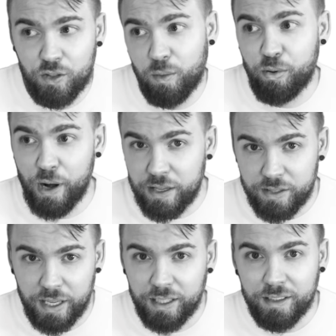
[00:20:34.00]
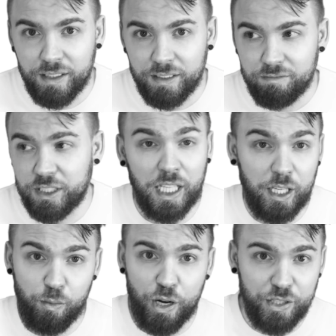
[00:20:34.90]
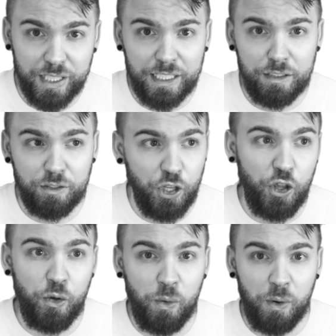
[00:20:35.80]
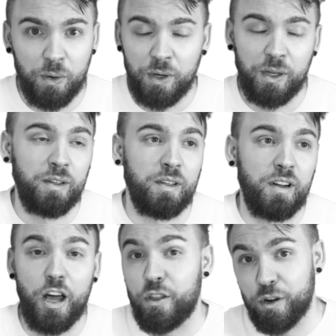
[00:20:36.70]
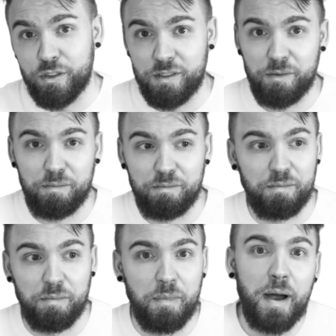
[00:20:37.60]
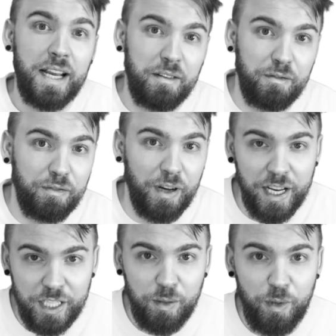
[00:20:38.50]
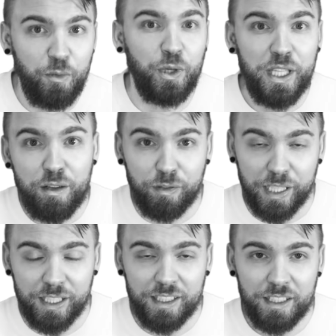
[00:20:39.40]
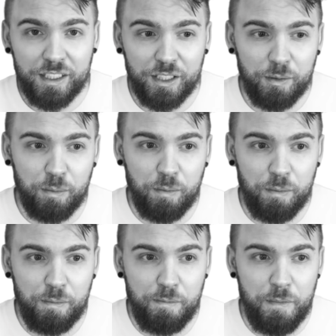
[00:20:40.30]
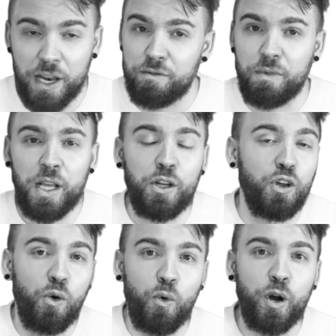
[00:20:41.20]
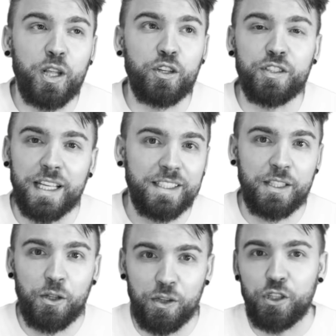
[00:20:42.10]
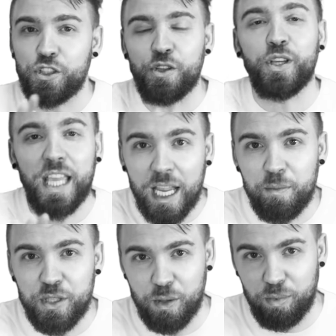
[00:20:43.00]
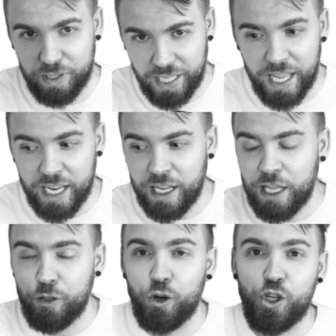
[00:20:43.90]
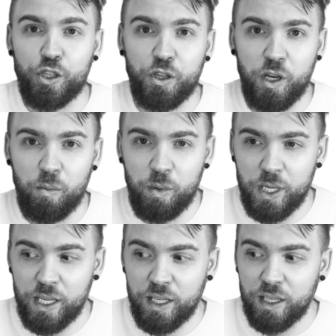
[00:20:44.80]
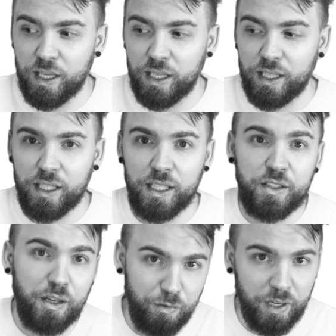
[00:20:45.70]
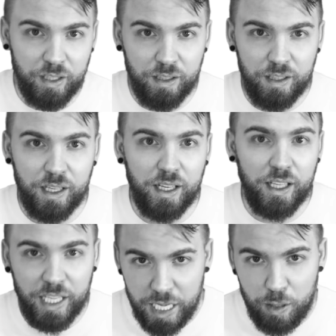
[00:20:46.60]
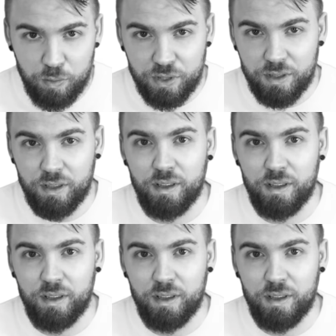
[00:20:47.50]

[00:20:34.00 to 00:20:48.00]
depressing. Is that depressing to you? Others might find it to be relieving. And don't worry, there's still games to play. They're just going to be different games.